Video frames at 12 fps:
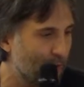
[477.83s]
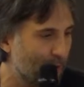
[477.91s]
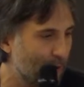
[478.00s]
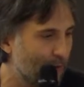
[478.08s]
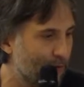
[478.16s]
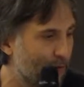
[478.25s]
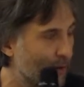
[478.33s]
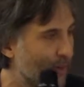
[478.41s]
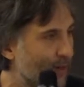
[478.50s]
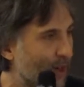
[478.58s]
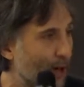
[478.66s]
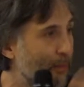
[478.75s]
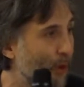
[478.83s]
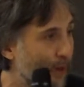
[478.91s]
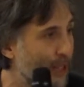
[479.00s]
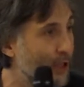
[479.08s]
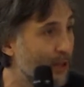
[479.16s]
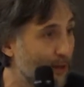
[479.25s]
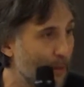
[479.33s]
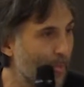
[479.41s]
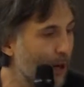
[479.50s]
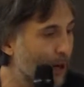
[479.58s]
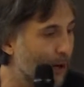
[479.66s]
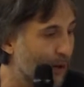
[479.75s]
of aberration
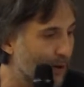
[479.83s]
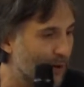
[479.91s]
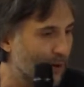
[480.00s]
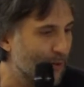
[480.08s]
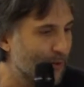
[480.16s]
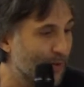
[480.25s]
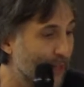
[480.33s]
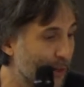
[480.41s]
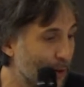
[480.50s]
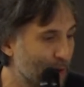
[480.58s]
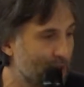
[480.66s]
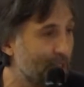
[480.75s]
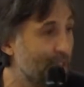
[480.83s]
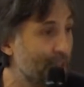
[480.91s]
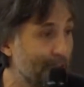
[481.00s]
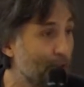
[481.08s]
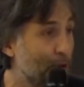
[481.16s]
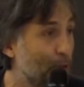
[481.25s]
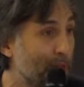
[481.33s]
or fake news that needs